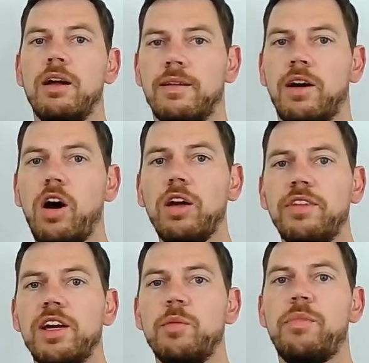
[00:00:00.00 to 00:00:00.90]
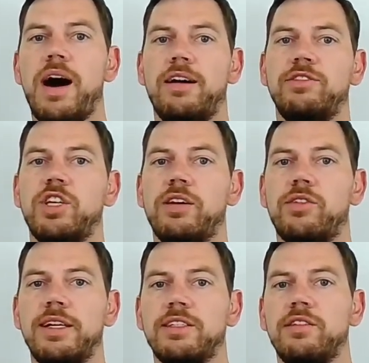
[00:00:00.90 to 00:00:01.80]
All of the above
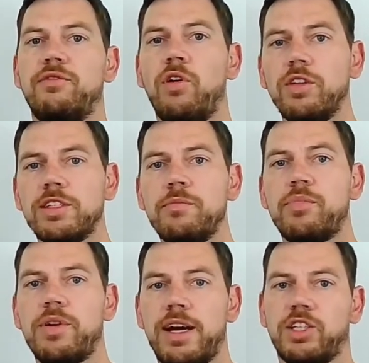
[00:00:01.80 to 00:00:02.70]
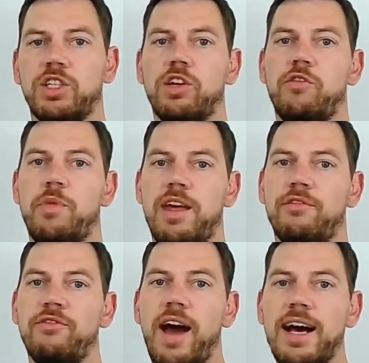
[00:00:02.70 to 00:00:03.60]
generates the false impression of
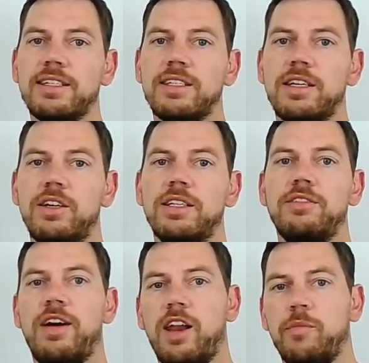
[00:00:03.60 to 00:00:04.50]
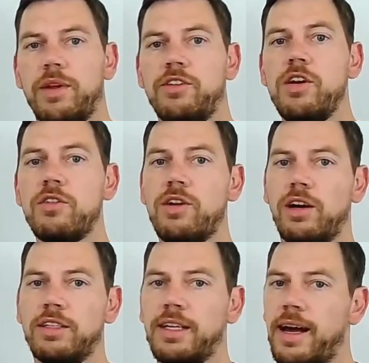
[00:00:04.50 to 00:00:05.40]
being faster in development
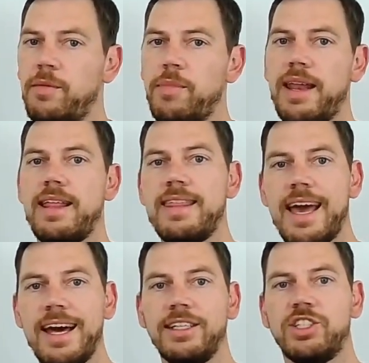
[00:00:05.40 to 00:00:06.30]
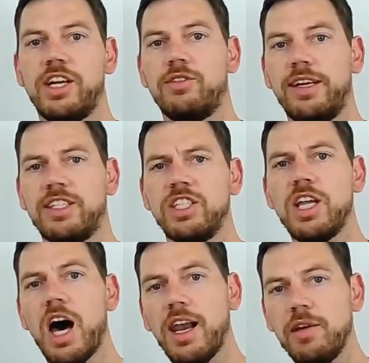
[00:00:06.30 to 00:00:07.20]
turnaround time, but in the end generates
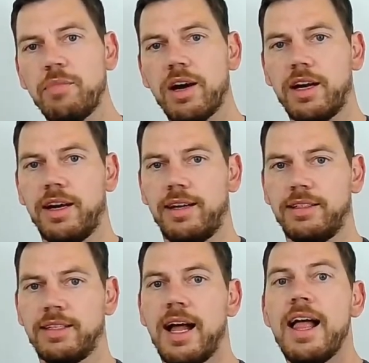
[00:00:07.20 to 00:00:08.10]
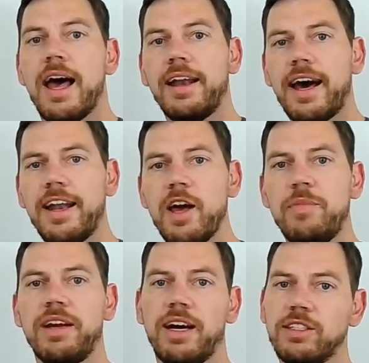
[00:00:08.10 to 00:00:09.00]
gnarly bug hunts and
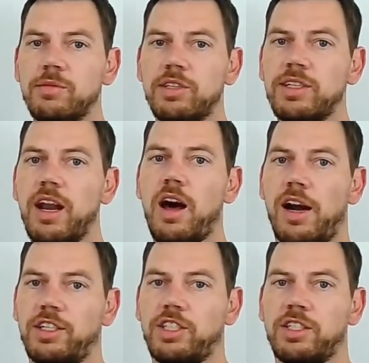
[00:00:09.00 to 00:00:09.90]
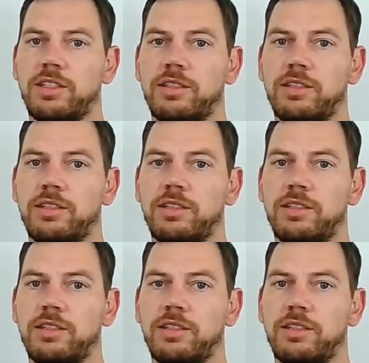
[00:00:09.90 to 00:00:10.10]
unhappy customers at large.